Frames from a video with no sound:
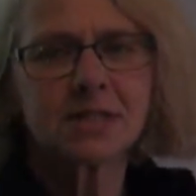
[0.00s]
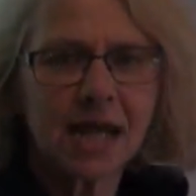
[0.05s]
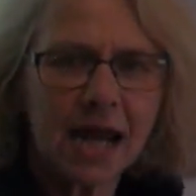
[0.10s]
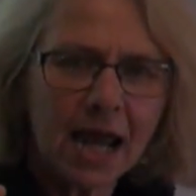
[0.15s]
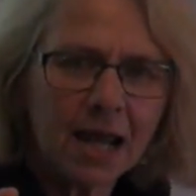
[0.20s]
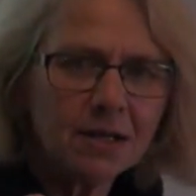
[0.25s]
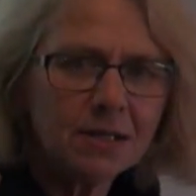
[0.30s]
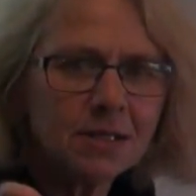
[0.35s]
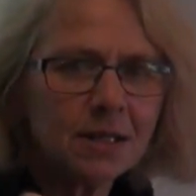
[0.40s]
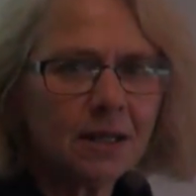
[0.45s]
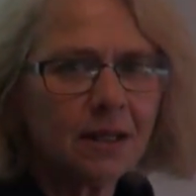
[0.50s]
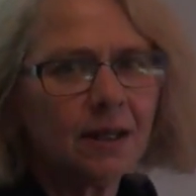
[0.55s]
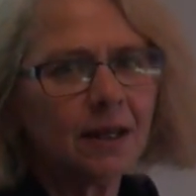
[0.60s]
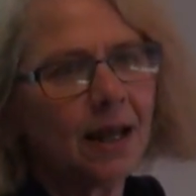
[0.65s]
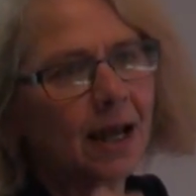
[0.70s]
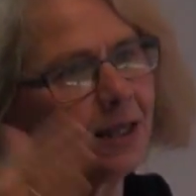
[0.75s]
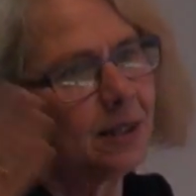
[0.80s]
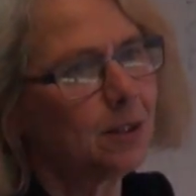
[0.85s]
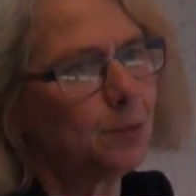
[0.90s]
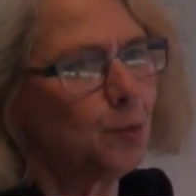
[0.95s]
standing
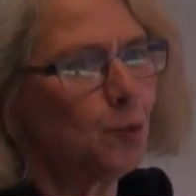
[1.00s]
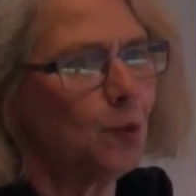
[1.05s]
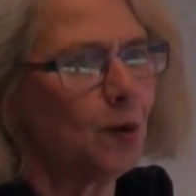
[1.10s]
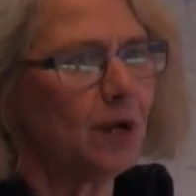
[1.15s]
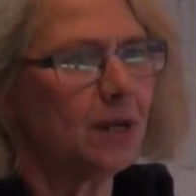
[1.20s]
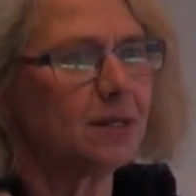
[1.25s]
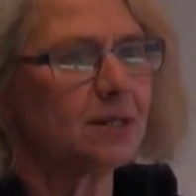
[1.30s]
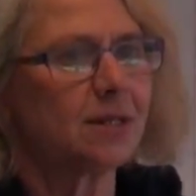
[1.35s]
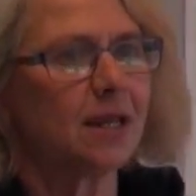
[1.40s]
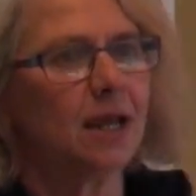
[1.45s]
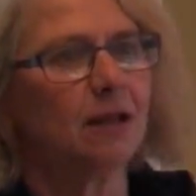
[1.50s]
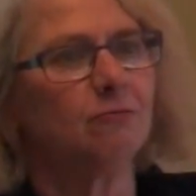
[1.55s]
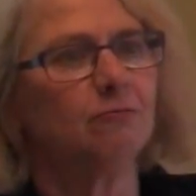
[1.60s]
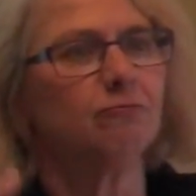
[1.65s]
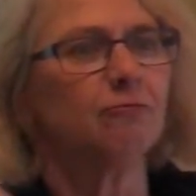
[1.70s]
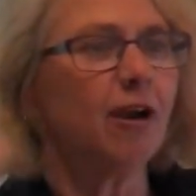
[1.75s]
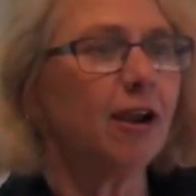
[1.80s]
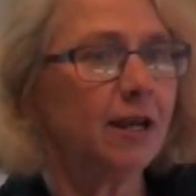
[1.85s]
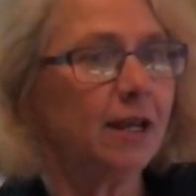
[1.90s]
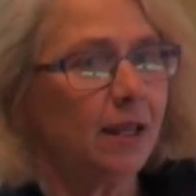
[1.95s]
at the point and
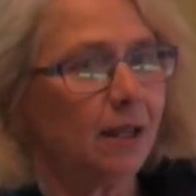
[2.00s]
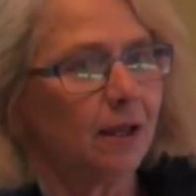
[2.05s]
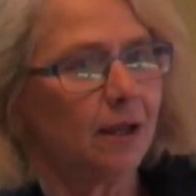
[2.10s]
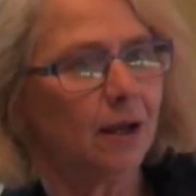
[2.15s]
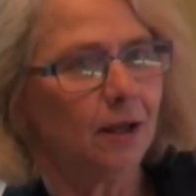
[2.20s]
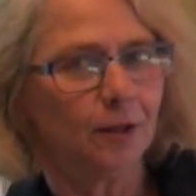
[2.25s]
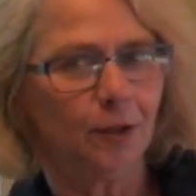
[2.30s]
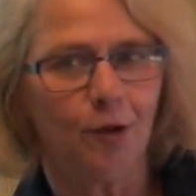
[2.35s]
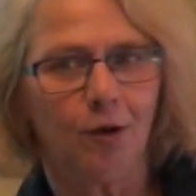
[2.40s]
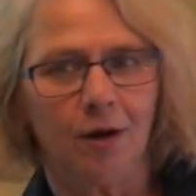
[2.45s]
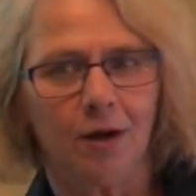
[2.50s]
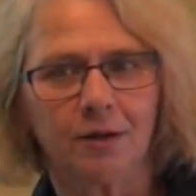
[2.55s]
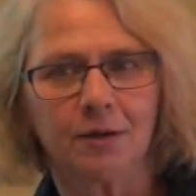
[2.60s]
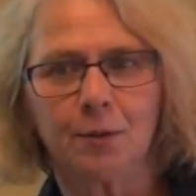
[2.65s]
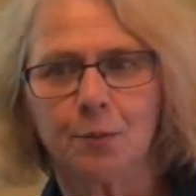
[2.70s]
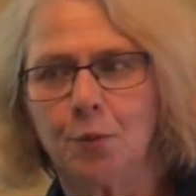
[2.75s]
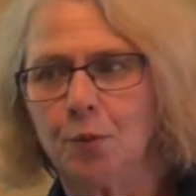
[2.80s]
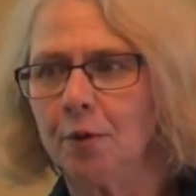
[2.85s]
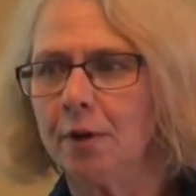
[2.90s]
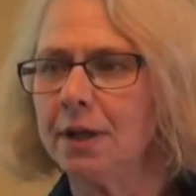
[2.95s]
running along
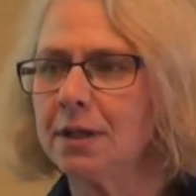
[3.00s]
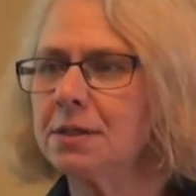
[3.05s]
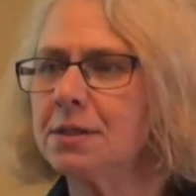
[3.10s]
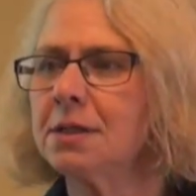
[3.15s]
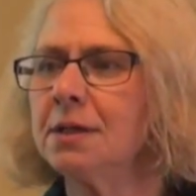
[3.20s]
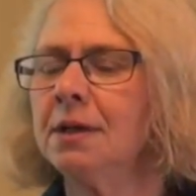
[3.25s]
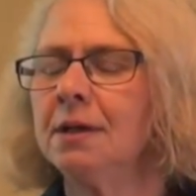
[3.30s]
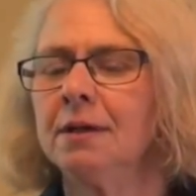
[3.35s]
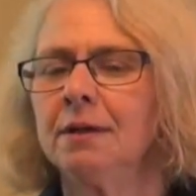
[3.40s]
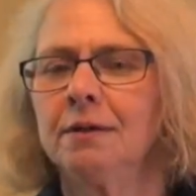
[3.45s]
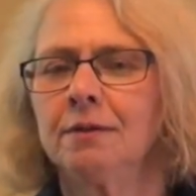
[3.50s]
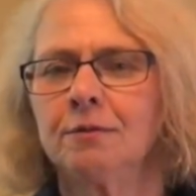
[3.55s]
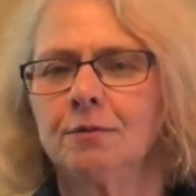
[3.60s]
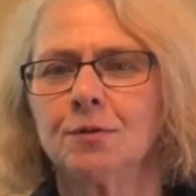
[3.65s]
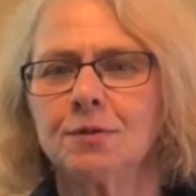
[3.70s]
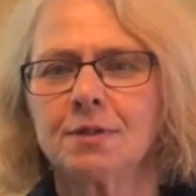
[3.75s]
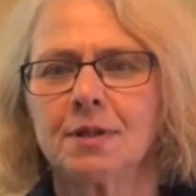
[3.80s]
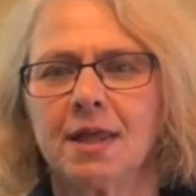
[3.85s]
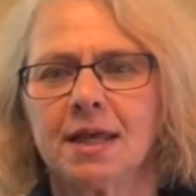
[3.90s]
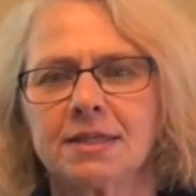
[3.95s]
the point,
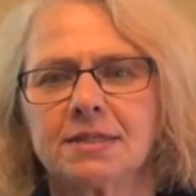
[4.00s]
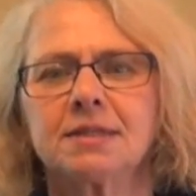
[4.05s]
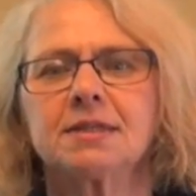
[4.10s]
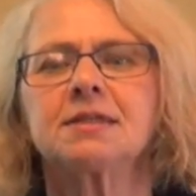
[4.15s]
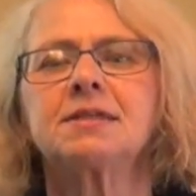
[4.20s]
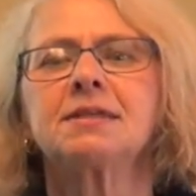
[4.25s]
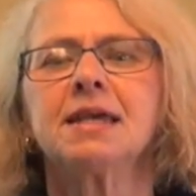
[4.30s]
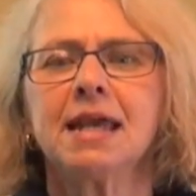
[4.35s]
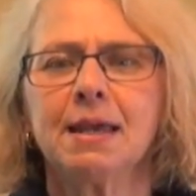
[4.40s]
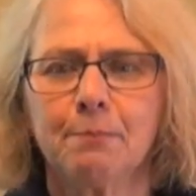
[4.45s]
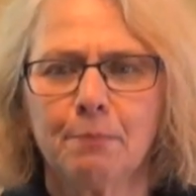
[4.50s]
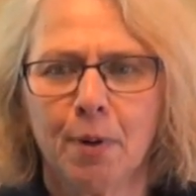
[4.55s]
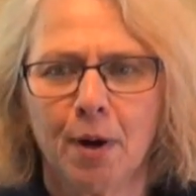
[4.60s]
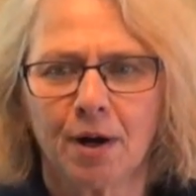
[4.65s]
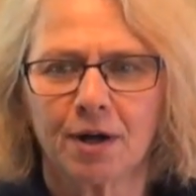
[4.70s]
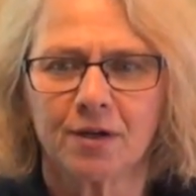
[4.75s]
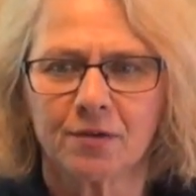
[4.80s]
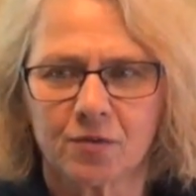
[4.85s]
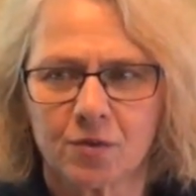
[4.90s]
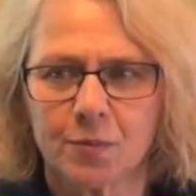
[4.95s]
that's the same
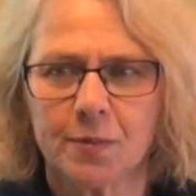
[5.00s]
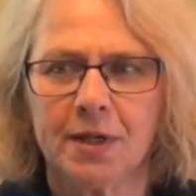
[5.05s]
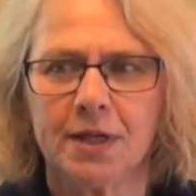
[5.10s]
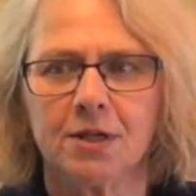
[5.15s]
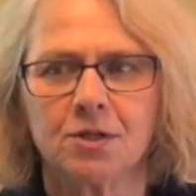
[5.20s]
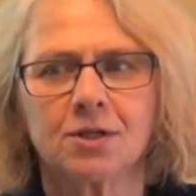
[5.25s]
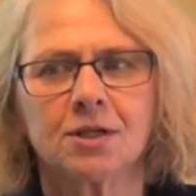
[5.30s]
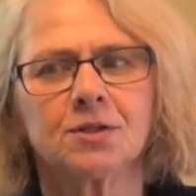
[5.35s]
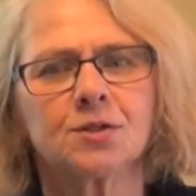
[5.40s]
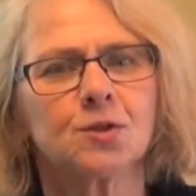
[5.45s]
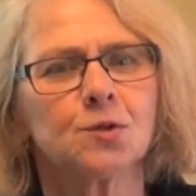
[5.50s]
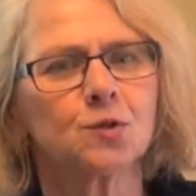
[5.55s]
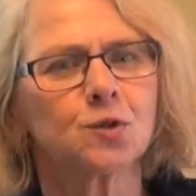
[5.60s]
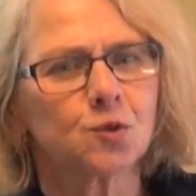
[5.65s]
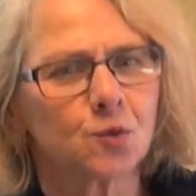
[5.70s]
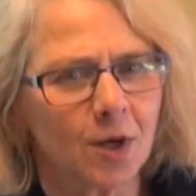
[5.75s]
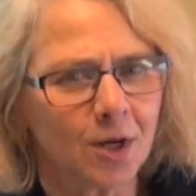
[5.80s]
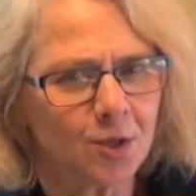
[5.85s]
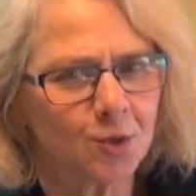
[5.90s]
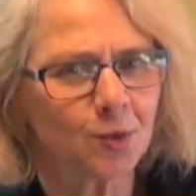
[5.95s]
part of speech. So
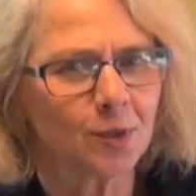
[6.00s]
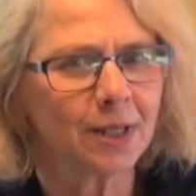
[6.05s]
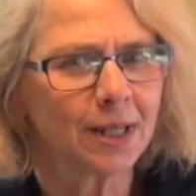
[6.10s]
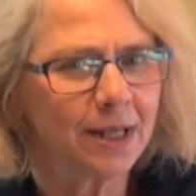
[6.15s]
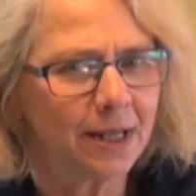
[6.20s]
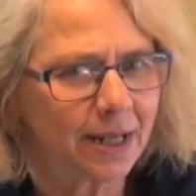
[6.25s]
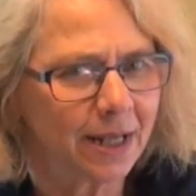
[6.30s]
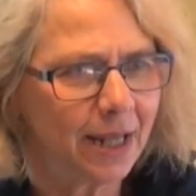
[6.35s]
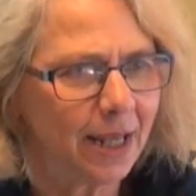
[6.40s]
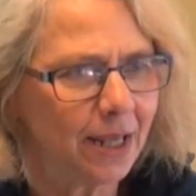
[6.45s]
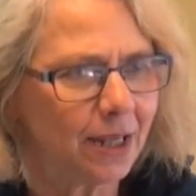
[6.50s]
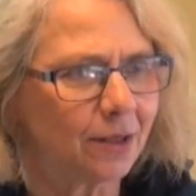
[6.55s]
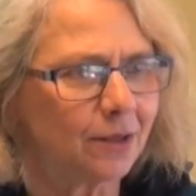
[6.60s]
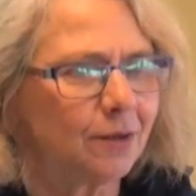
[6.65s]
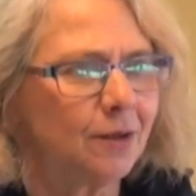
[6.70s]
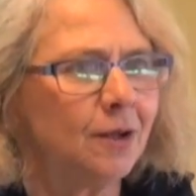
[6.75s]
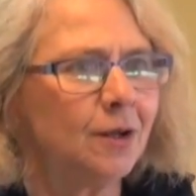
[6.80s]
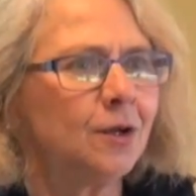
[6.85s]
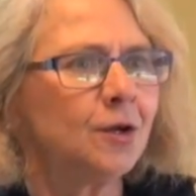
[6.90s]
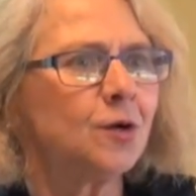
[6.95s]
structurally, again,
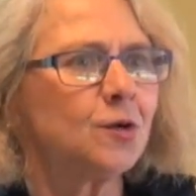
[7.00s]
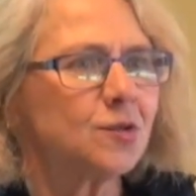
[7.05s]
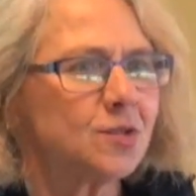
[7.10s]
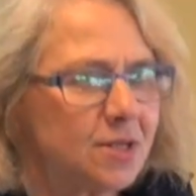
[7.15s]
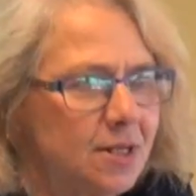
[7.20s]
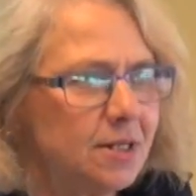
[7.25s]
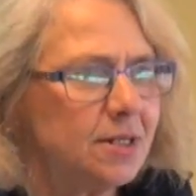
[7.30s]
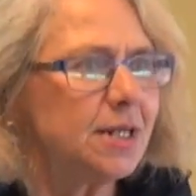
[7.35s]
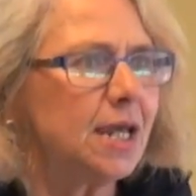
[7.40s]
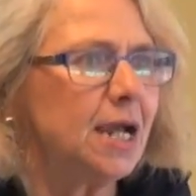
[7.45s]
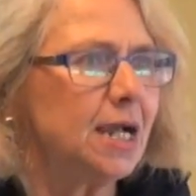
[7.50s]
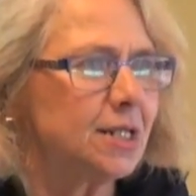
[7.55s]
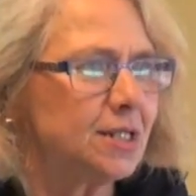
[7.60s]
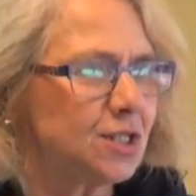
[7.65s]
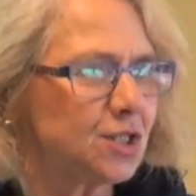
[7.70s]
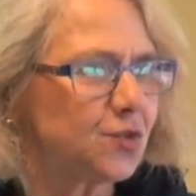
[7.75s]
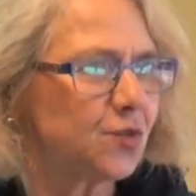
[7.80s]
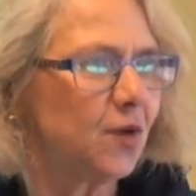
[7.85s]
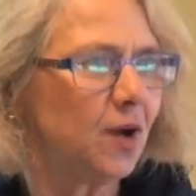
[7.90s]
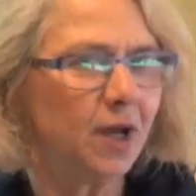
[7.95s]
her syntax
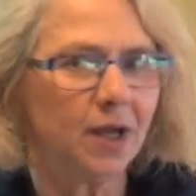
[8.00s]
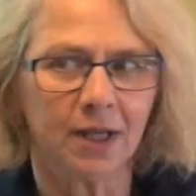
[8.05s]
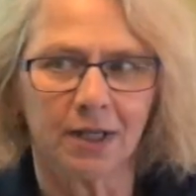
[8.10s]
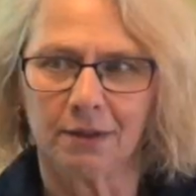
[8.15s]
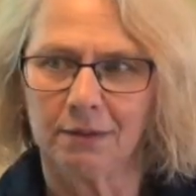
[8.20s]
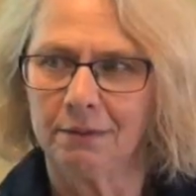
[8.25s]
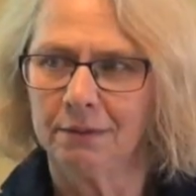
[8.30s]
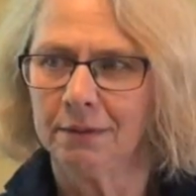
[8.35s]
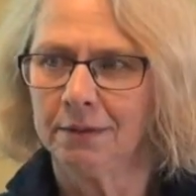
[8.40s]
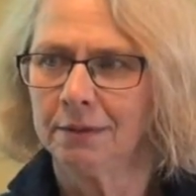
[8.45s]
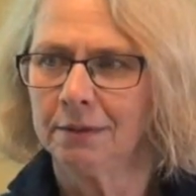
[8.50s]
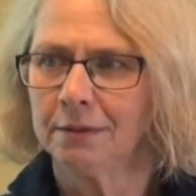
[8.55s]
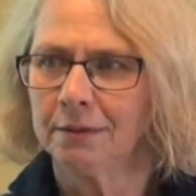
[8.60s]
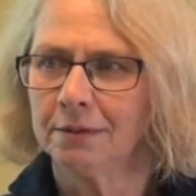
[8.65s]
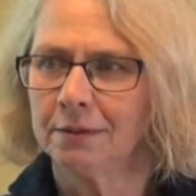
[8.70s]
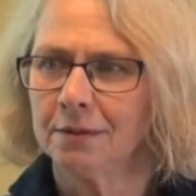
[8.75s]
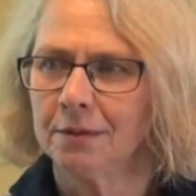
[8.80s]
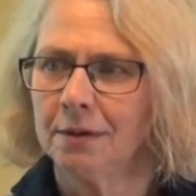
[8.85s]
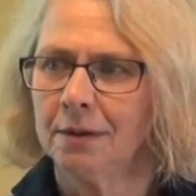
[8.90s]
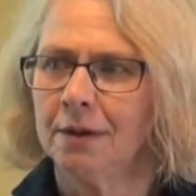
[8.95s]
is fine.
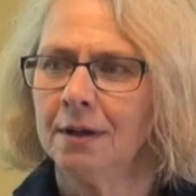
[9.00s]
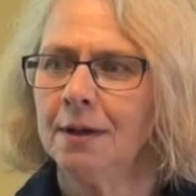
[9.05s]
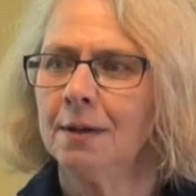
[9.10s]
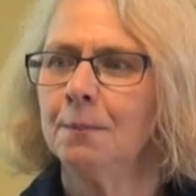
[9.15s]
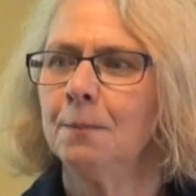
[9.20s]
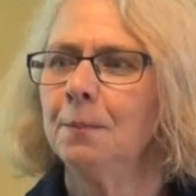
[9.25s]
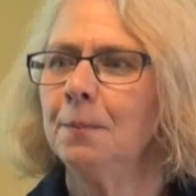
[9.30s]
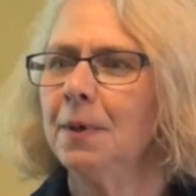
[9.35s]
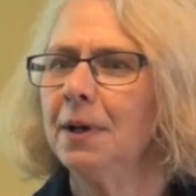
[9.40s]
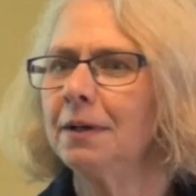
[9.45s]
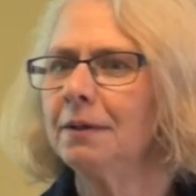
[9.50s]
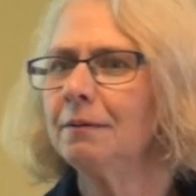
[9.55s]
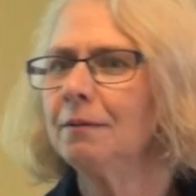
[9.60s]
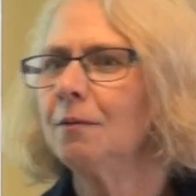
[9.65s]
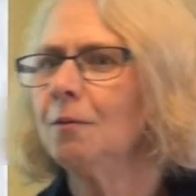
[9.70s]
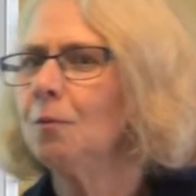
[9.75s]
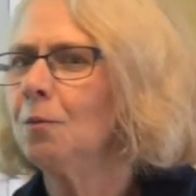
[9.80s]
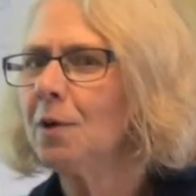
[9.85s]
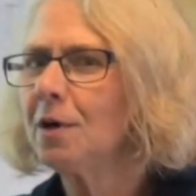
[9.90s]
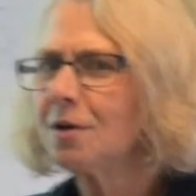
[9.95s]
But
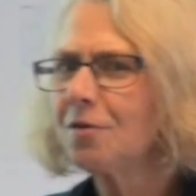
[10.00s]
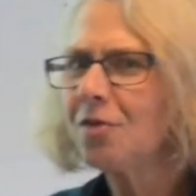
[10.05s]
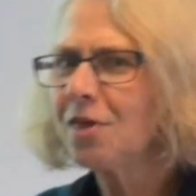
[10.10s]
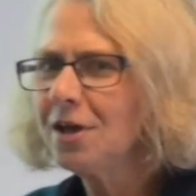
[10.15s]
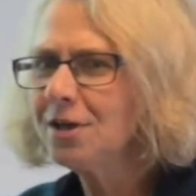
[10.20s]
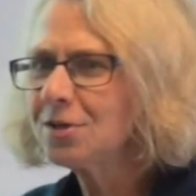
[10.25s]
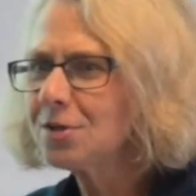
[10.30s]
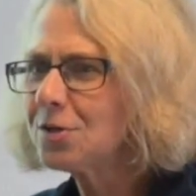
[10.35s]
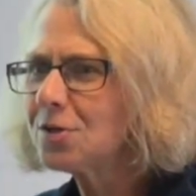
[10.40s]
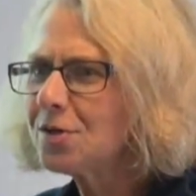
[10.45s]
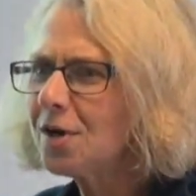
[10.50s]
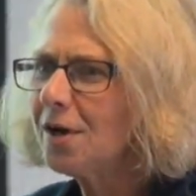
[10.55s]
where things are